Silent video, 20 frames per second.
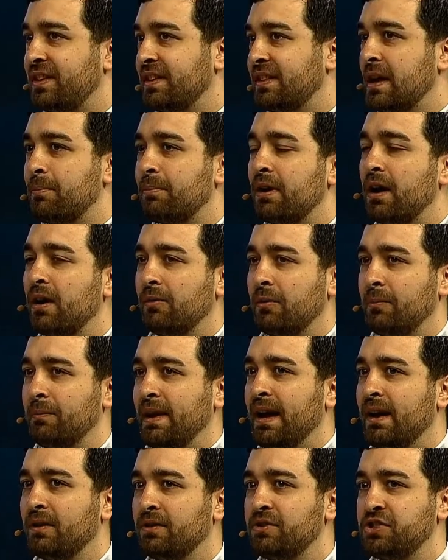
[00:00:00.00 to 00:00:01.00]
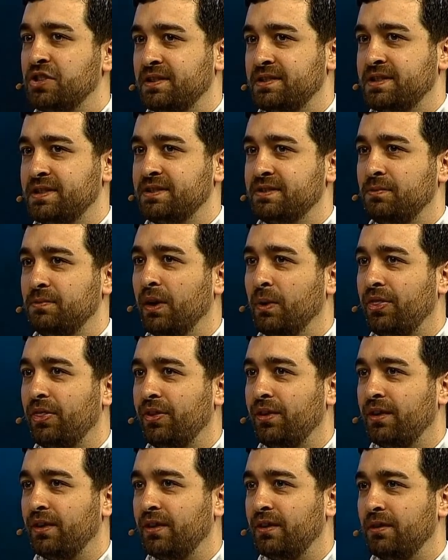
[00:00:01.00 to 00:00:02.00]
that problem now just with
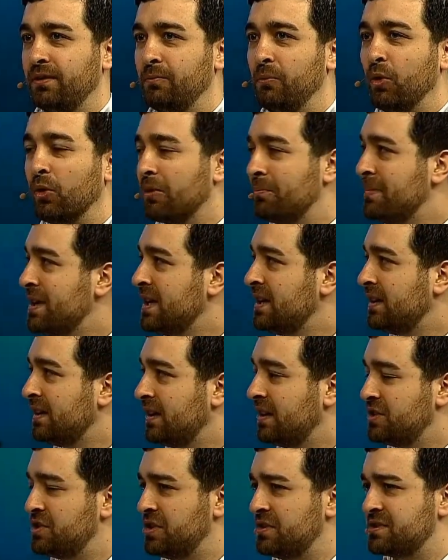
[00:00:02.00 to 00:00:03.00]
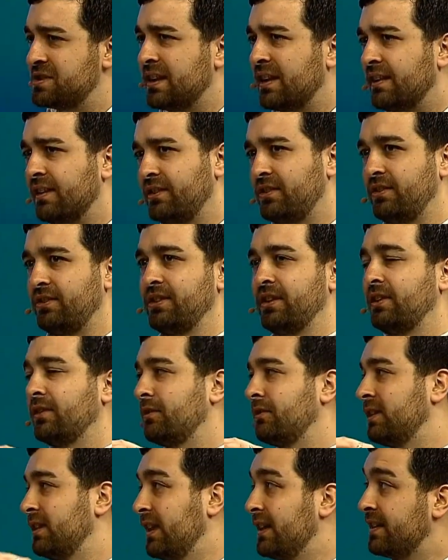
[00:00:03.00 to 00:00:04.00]
the more immediate issues, not necessarily
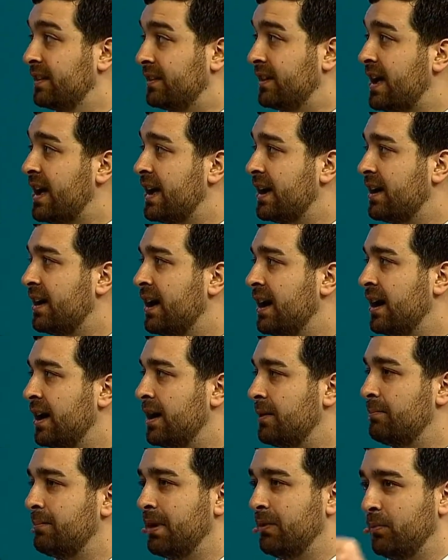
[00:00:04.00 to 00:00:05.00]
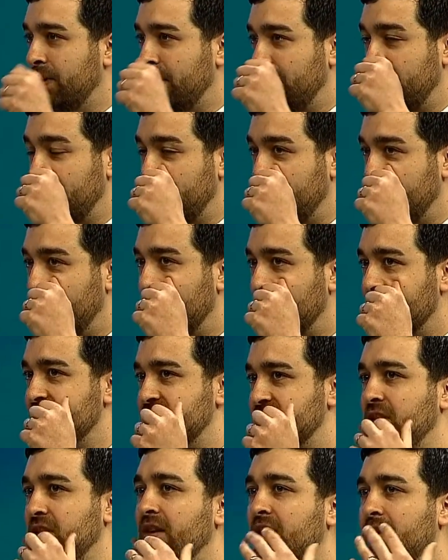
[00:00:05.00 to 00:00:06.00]
related to AI, but when all this
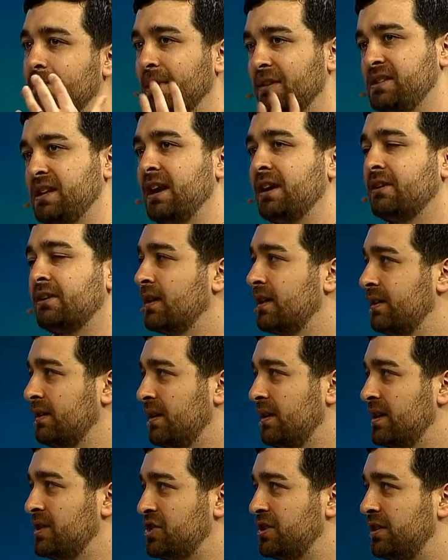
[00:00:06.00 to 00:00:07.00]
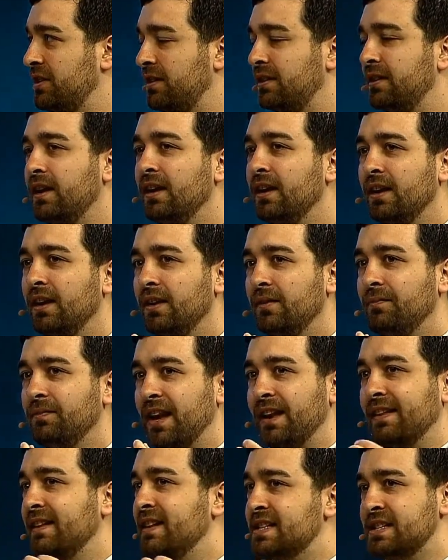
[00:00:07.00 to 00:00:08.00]
talk about tech regulation,
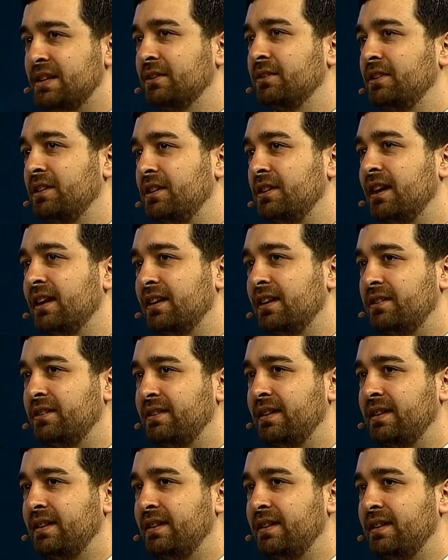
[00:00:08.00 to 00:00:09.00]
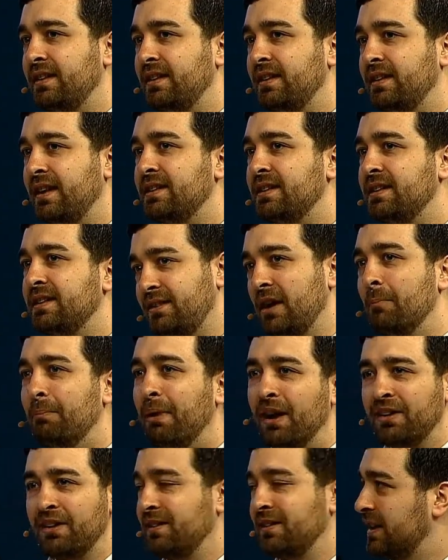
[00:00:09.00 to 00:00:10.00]
at least here in the United States, it's
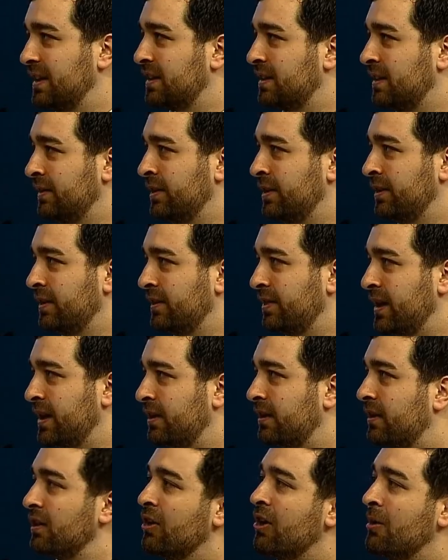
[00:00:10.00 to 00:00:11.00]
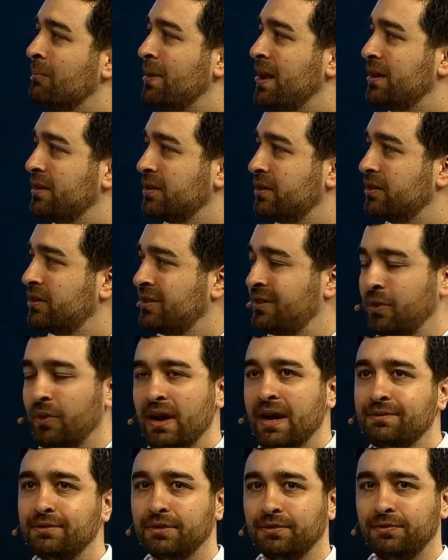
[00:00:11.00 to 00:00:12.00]
abundantly clear that our lawmakers don't
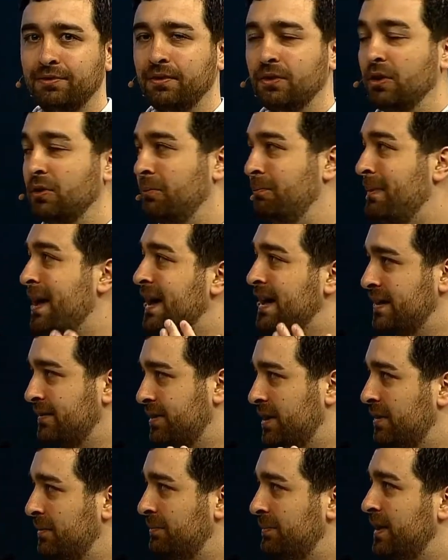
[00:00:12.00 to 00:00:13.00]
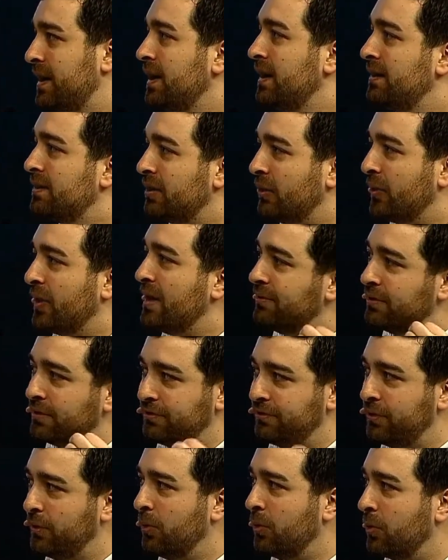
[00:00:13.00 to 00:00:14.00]
have, a, or many of them don't have a
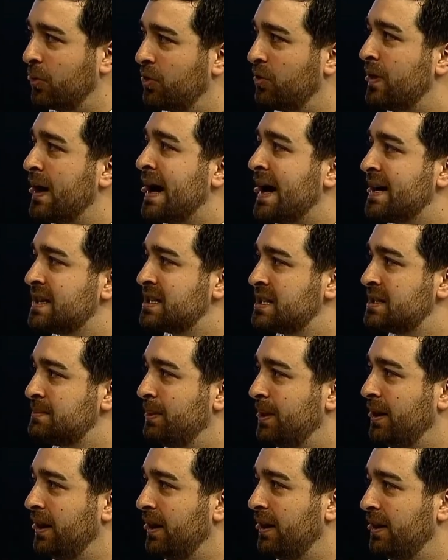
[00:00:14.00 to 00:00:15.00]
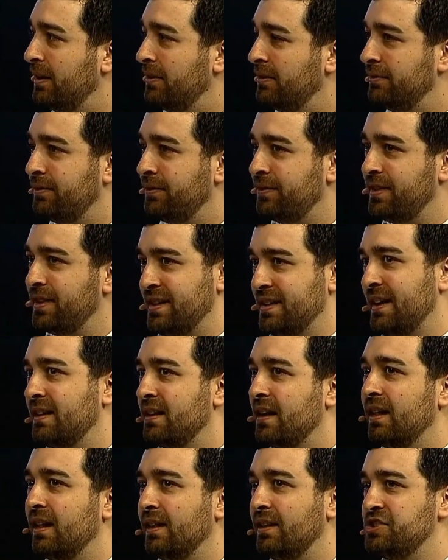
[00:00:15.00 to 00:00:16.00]
full grasp of the
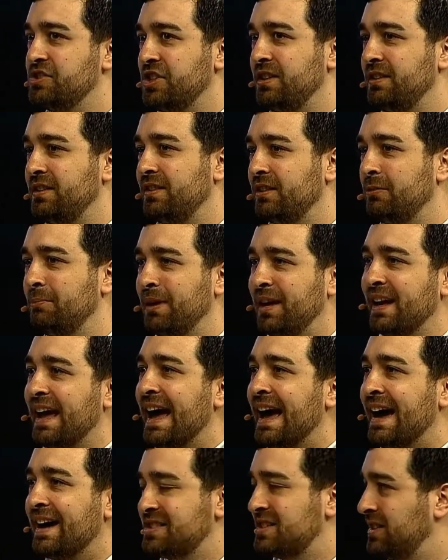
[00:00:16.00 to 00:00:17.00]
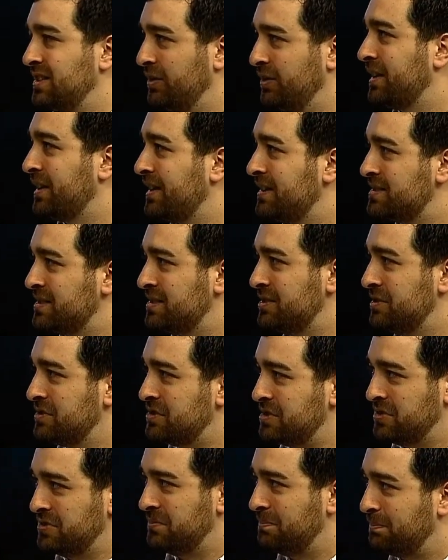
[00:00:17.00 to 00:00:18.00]
technology they're being asked to look into
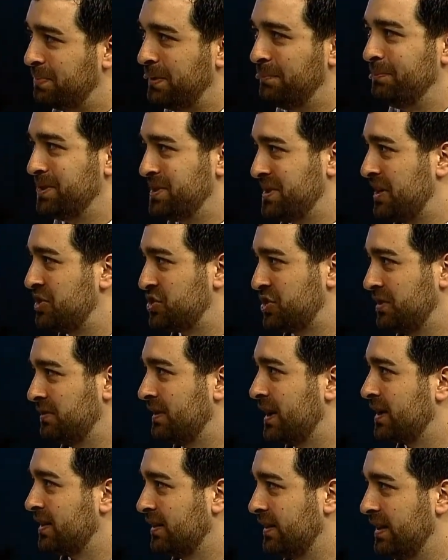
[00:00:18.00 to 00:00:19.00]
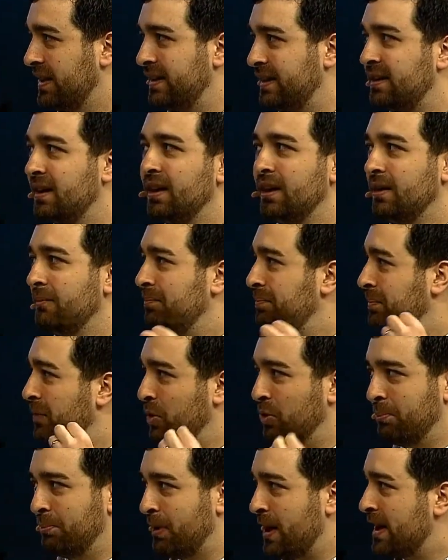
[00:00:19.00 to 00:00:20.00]
to potentially regulate or
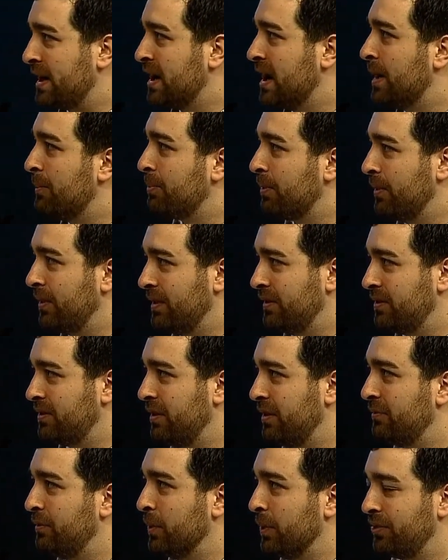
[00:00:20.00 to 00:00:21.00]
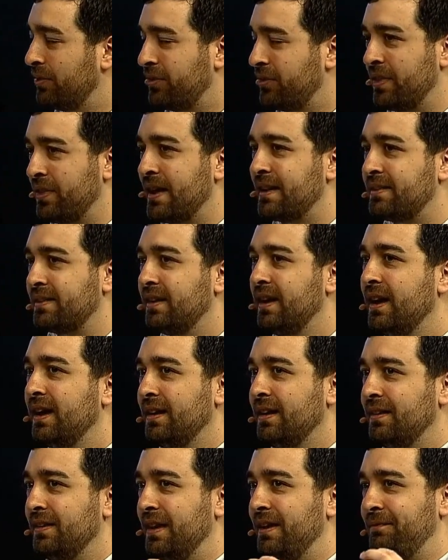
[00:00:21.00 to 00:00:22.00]
break up and so forth. So that's,
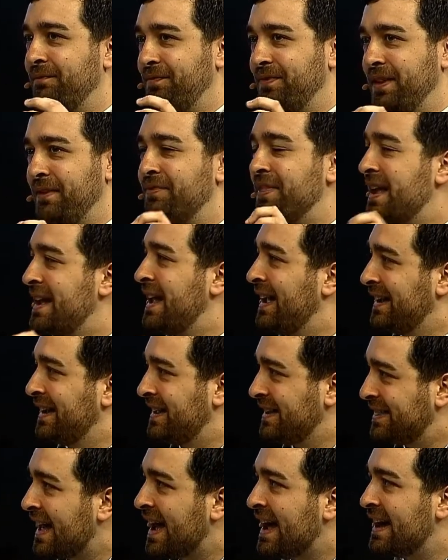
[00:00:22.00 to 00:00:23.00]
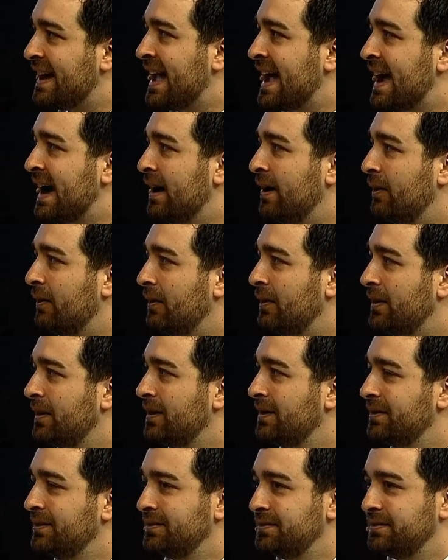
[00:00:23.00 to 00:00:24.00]
if, if they can't get that now,
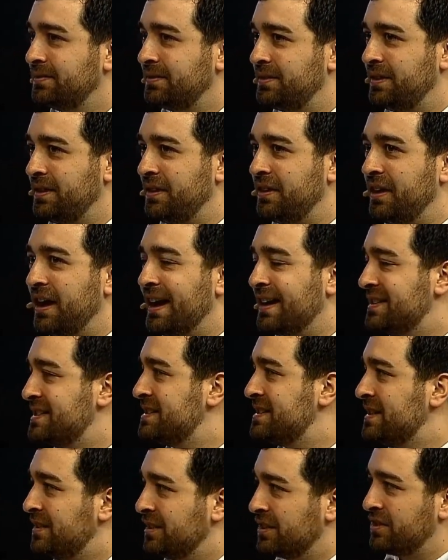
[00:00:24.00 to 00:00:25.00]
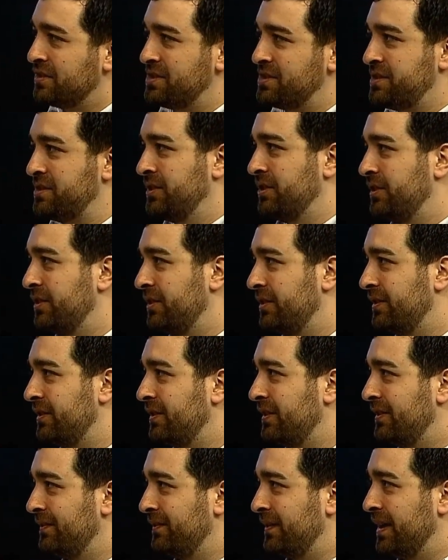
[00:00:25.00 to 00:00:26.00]
I can see the concern
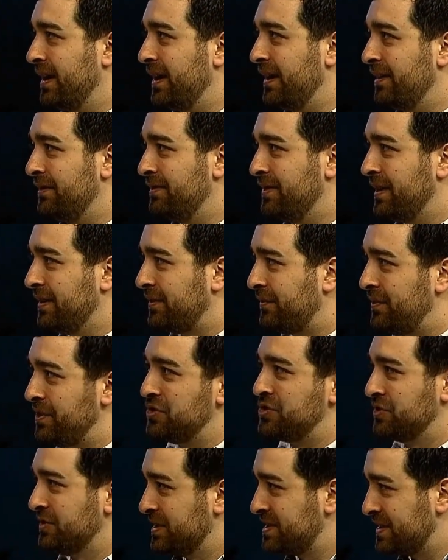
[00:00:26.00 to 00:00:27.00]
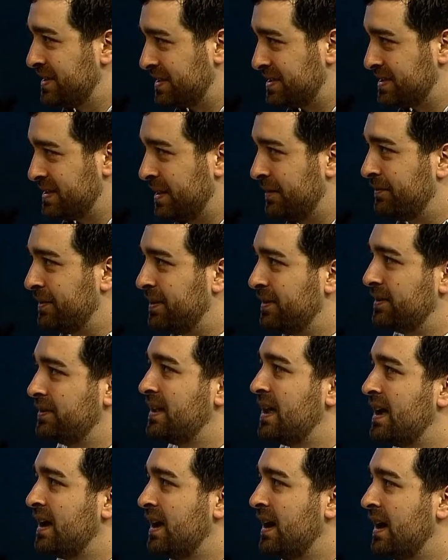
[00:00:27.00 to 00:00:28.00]
of this futuristic stuff and this
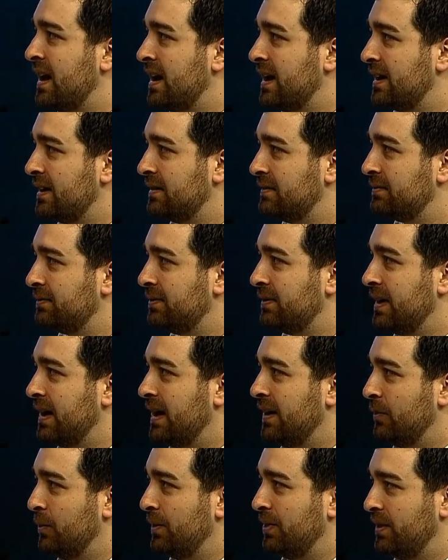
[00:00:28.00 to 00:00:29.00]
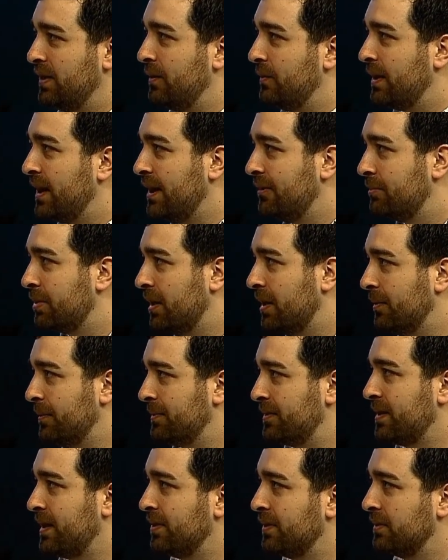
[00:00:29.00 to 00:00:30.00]
AI, how they would have problems
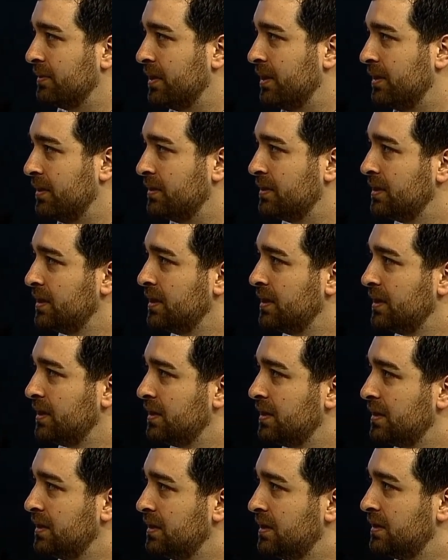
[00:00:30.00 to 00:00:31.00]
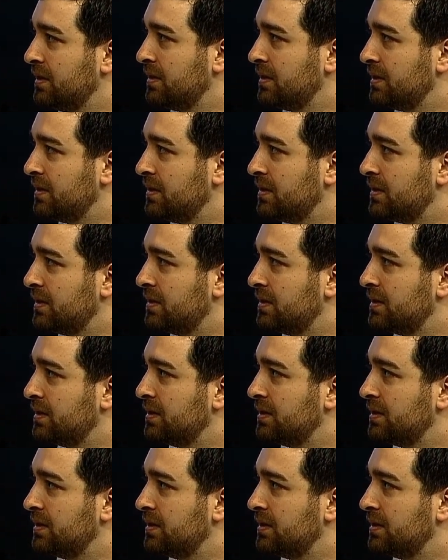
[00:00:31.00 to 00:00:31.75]
down the road. That, that, that, seems very likely. I mean, in